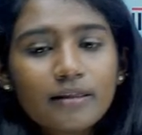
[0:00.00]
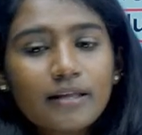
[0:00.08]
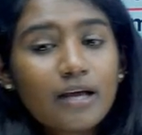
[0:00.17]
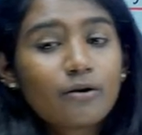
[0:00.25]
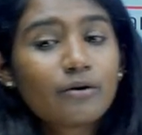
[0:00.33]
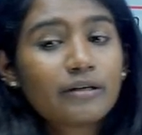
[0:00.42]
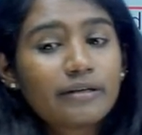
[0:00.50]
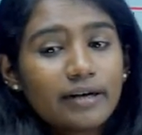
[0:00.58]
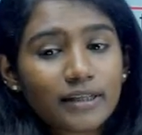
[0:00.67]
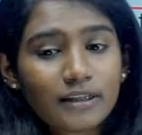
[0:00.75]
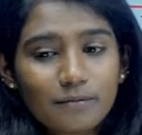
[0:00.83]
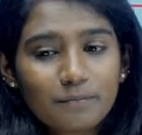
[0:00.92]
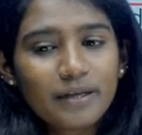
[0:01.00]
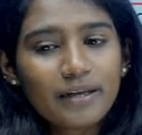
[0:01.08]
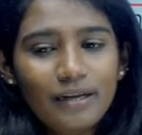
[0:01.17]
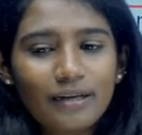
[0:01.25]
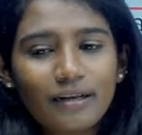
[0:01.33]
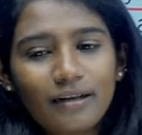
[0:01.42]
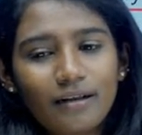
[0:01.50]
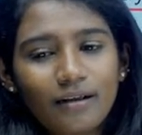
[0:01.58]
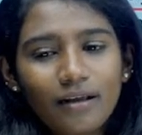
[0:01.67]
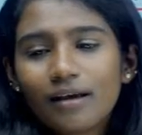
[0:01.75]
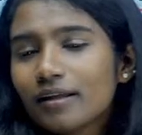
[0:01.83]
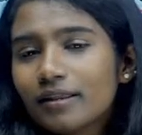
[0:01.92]
Tarun, trust me,
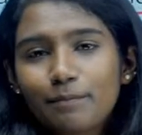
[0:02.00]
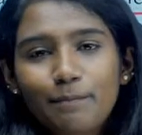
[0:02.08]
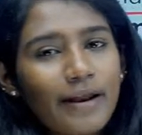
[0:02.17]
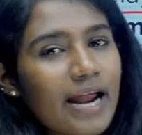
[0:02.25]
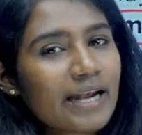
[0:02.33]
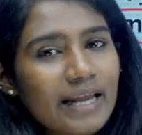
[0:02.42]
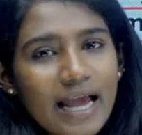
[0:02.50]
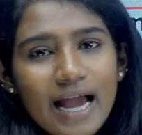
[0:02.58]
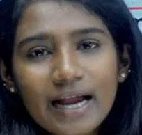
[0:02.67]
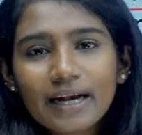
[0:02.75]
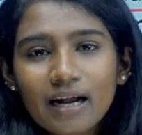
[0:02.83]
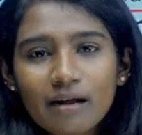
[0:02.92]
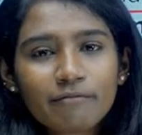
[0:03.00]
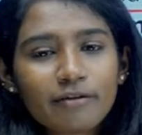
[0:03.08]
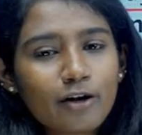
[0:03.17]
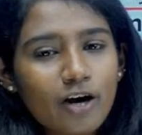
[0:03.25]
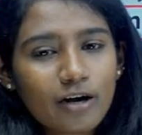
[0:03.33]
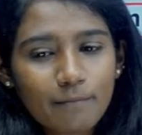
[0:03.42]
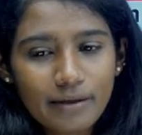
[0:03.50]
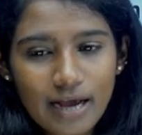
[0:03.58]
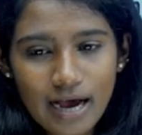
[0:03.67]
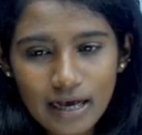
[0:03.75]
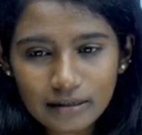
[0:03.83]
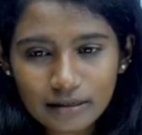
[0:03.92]
brain diagram will not be
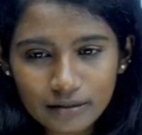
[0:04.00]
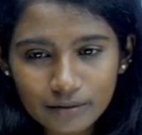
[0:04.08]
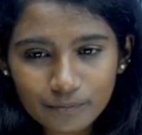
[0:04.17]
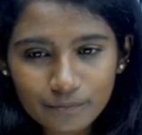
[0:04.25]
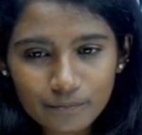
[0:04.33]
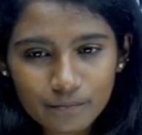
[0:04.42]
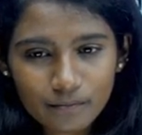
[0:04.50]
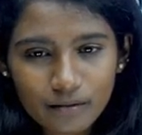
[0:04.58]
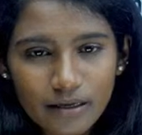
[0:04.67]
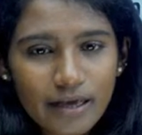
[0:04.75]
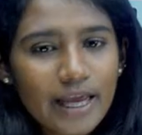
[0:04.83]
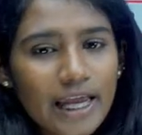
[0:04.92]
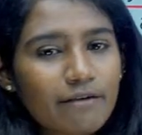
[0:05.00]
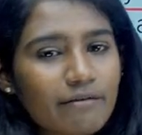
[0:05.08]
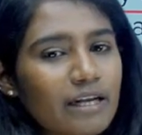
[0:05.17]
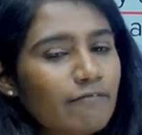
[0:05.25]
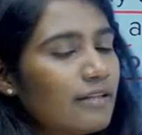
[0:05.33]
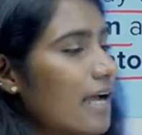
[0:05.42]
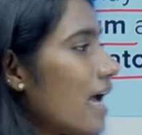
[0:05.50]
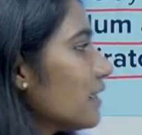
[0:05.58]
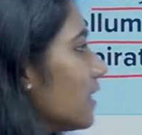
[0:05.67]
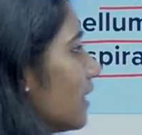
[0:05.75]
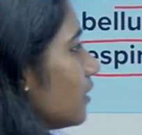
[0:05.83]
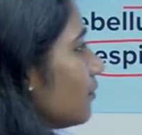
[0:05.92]
asked. Even if they
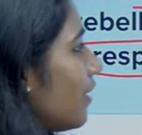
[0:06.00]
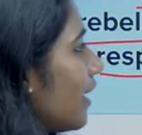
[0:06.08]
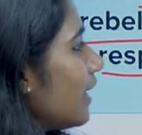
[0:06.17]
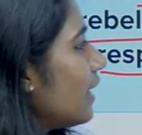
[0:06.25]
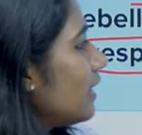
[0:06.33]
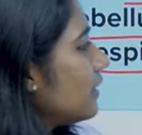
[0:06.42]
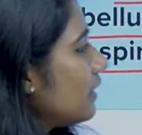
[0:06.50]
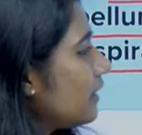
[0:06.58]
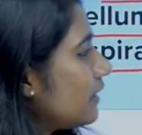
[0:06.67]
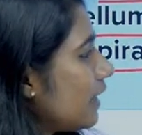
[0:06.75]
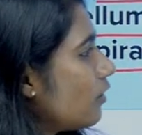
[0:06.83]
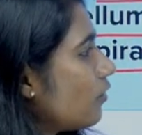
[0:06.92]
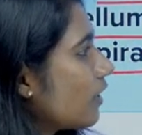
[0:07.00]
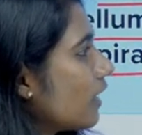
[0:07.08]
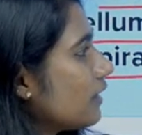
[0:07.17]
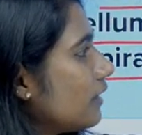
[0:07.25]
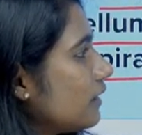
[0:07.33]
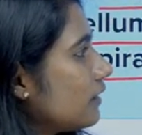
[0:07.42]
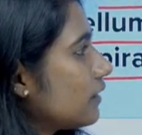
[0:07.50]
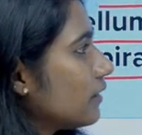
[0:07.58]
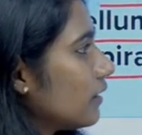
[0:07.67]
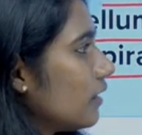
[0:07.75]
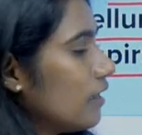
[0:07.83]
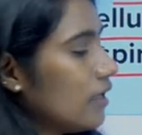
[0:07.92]
ask, it is very easy. See, look at this.
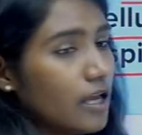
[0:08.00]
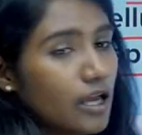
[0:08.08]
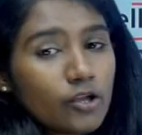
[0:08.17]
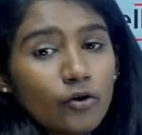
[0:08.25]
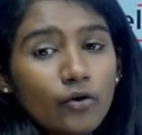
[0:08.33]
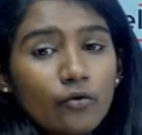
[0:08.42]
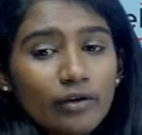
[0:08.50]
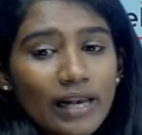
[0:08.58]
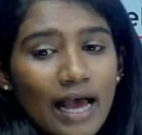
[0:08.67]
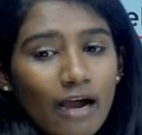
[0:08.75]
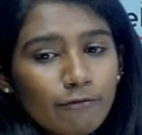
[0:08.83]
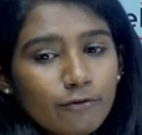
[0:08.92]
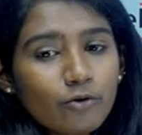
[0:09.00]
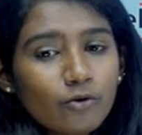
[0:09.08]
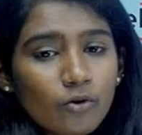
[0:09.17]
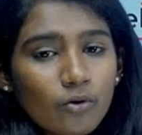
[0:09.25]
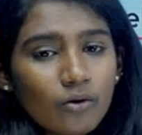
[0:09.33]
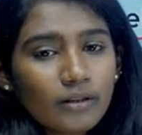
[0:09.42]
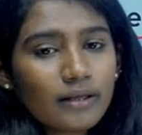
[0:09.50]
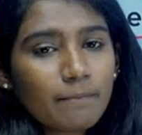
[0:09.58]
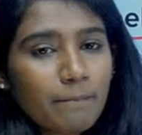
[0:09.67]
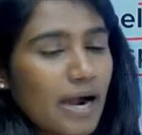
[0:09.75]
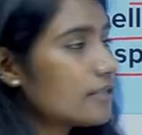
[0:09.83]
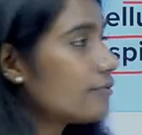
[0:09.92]
You will have to know the
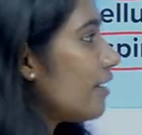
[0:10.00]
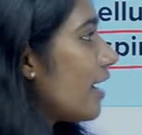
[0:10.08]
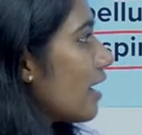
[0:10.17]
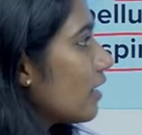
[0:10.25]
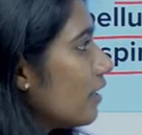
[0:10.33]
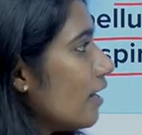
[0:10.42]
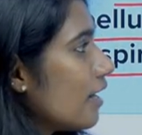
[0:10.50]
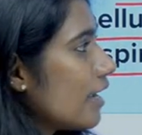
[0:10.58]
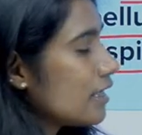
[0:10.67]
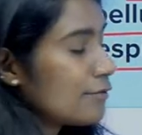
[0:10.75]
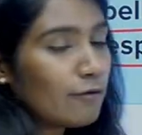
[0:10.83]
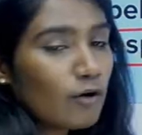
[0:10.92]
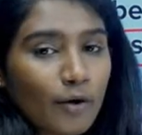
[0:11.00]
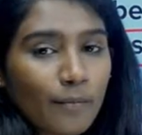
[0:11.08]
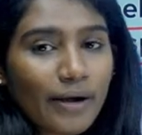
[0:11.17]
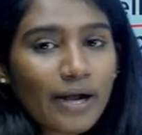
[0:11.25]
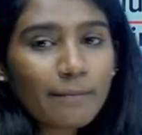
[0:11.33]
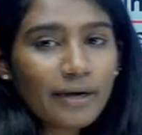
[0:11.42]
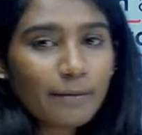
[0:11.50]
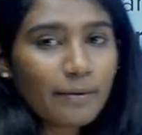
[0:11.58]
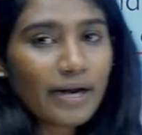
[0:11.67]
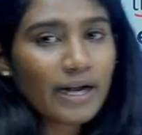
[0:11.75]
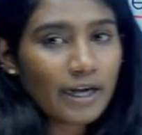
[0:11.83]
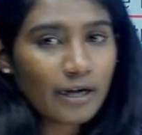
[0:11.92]
parts, where is forebrain,
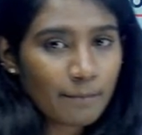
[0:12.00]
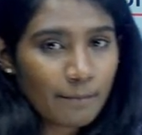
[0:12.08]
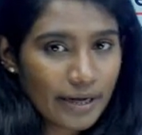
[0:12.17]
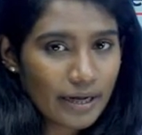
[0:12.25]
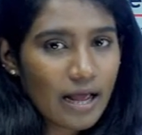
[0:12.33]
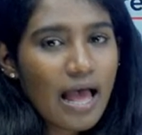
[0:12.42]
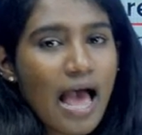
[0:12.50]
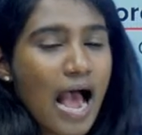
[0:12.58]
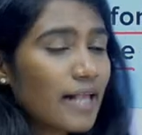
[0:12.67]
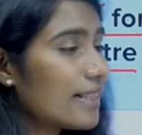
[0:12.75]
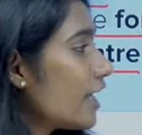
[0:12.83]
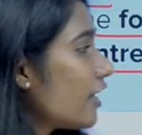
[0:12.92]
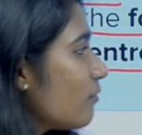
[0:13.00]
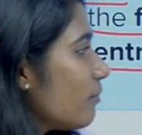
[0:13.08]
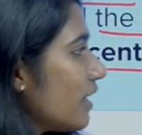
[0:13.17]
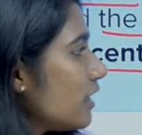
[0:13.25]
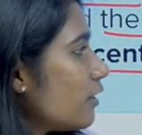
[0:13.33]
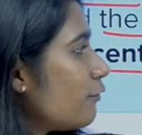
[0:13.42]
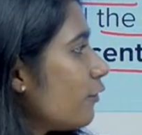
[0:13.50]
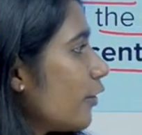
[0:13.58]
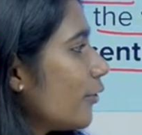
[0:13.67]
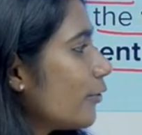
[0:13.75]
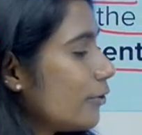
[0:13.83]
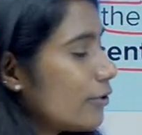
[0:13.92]
midbrain, hindbrain, and then it will be easy for
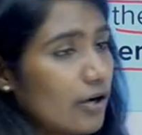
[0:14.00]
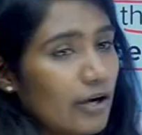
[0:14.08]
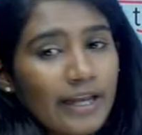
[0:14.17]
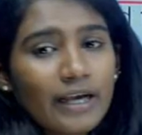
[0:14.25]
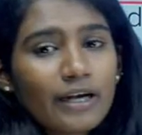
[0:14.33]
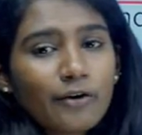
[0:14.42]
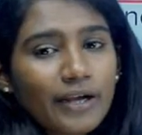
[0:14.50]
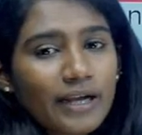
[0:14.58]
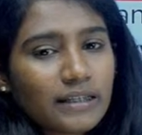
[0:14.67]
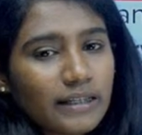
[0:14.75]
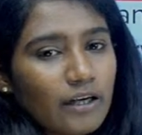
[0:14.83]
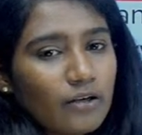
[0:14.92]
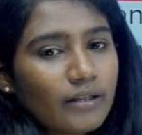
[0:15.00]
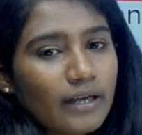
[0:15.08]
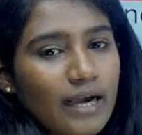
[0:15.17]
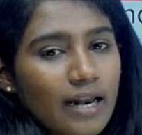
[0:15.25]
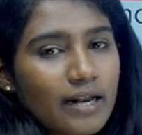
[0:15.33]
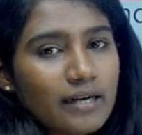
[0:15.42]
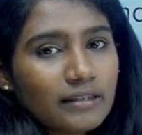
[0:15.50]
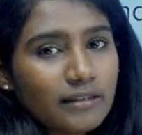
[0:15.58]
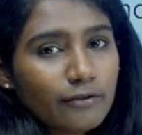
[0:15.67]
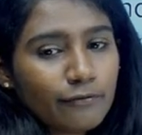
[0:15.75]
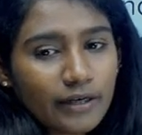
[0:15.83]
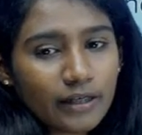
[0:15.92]
you to draw. Here you can see, you know, the color is
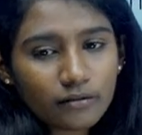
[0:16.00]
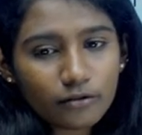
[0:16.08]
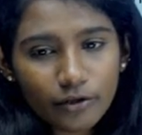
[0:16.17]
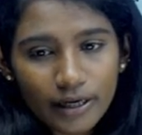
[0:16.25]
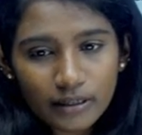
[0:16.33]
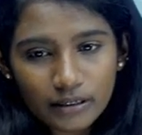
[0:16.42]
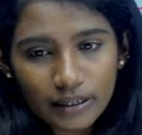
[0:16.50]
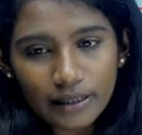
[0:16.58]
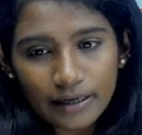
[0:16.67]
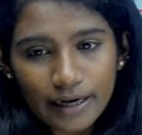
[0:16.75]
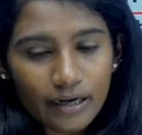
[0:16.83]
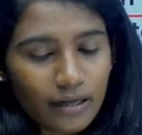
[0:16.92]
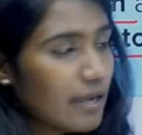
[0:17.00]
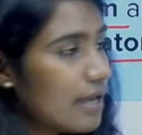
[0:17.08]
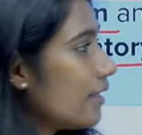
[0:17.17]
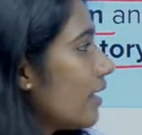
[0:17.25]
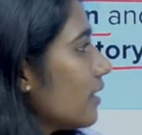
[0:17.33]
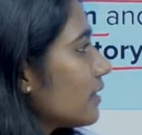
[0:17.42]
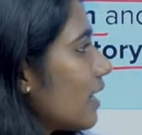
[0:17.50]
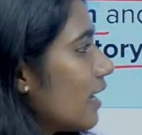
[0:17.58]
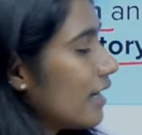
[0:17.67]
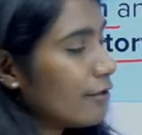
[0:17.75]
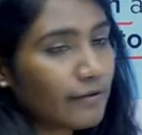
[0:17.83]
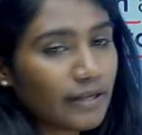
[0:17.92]
different. You can see, right? There is
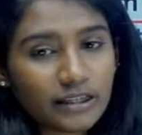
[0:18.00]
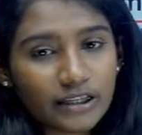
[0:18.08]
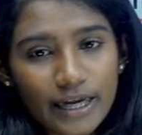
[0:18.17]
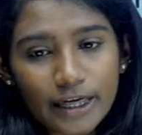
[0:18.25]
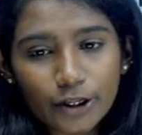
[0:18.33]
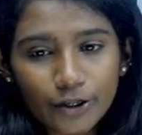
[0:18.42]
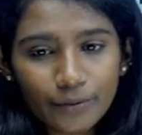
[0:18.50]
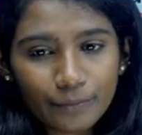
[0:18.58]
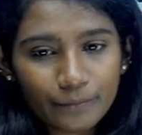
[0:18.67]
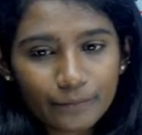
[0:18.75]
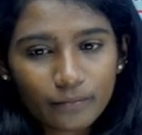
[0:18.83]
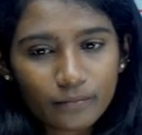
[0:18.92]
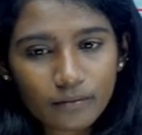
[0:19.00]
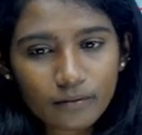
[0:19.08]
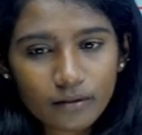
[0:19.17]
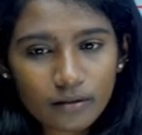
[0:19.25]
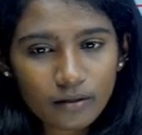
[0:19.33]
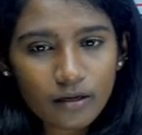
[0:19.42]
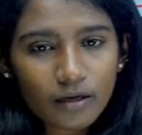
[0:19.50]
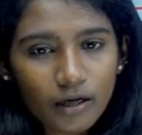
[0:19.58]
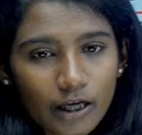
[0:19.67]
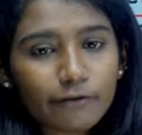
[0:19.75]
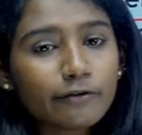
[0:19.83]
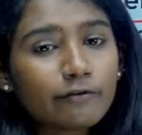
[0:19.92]
color differentiation.
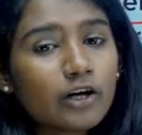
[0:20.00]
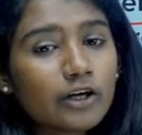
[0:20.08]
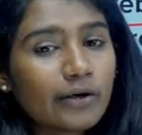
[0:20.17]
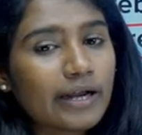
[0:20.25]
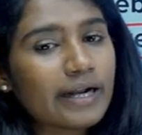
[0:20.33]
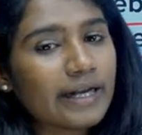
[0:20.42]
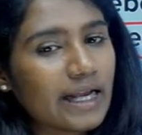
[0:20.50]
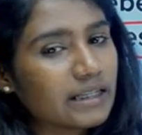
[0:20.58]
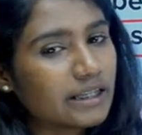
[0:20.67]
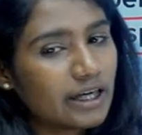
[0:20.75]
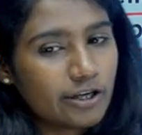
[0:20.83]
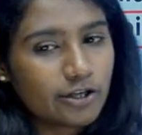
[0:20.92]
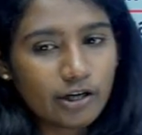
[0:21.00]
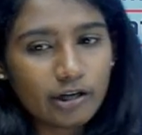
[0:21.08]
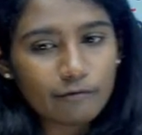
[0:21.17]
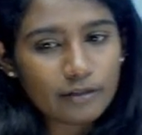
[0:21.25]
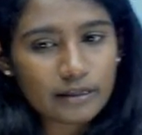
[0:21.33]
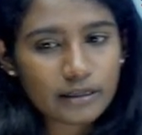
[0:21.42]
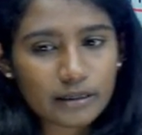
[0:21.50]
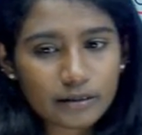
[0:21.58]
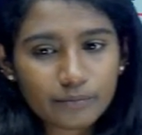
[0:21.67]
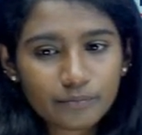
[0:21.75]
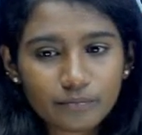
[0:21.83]
If you want, you can take screenshot of this.